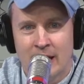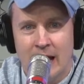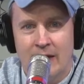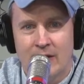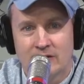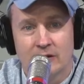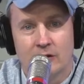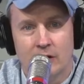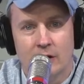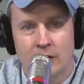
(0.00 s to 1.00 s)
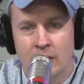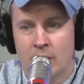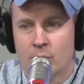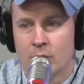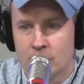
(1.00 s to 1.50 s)
And that's a good
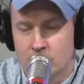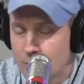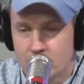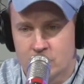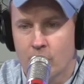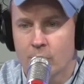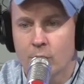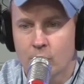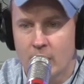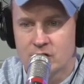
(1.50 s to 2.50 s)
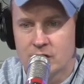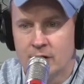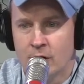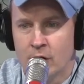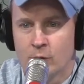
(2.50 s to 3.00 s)
rhetorical
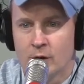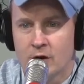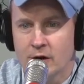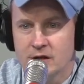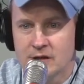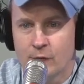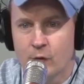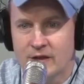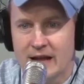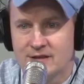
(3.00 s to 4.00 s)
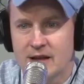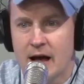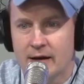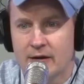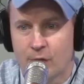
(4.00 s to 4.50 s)
question, regardless of what that
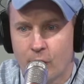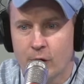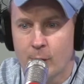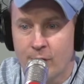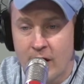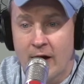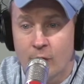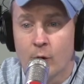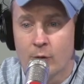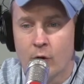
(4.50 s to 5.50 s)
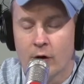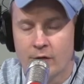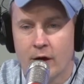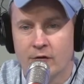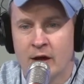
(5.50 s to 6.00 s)
stock is for you, if you have one or more
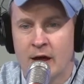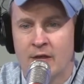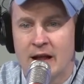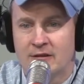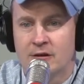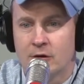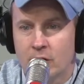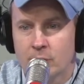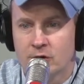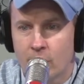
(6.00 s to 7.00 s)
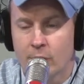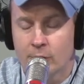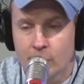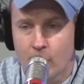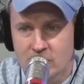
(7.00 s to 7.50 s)
of those, that's the good
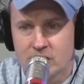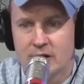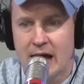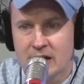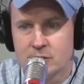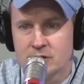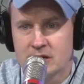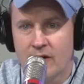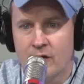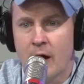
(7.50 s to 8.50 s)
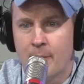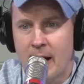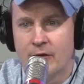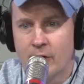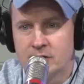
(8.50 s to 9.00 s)
rhetorical question to ask yourself
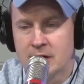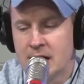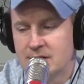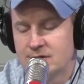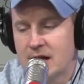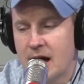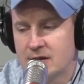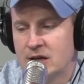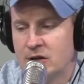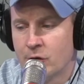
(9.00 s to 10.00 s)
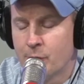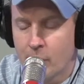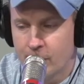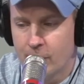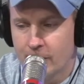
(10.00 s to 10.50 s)
about those kinds of stocks in your
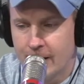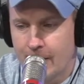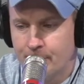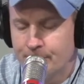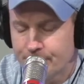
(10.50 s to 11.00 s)
portfolio.